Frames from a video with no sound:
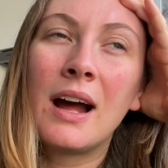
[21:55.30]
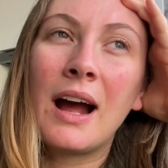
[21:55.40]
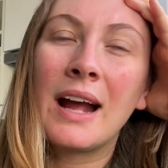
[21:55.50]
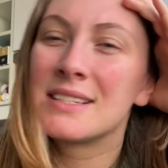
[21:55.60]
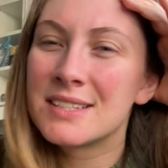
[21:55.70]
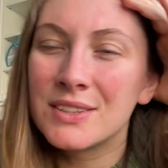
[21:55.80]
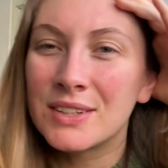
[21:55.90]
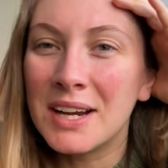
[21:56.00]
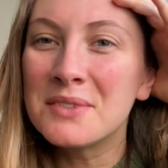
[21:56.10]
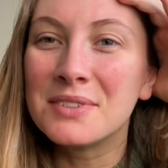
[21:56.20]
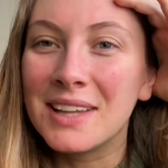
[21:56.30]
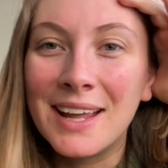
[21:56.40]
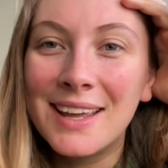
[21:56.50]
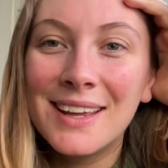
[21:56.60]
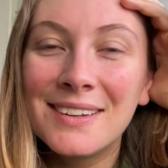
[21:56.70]
I still kind of
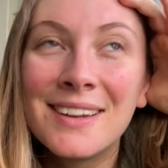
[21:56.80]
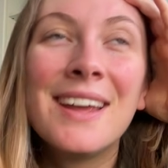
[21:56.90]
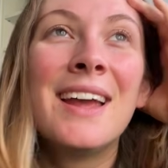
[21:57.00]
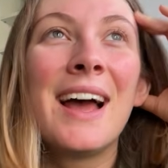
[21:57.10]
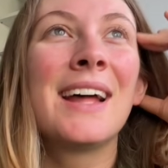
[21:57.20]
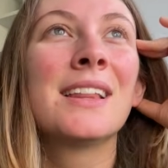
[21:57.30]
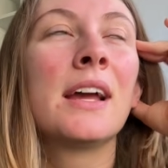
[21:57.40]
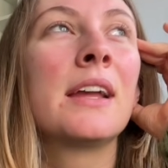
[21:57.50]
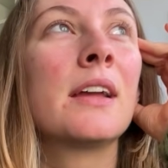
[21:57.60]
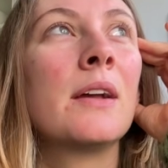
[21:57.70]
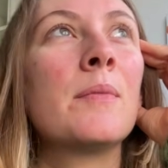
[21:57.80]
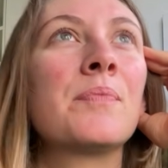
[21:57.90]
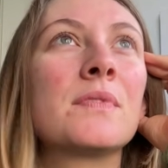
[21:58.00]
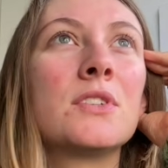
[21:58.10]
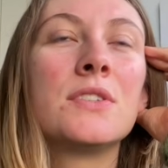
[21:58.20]
like it. And like to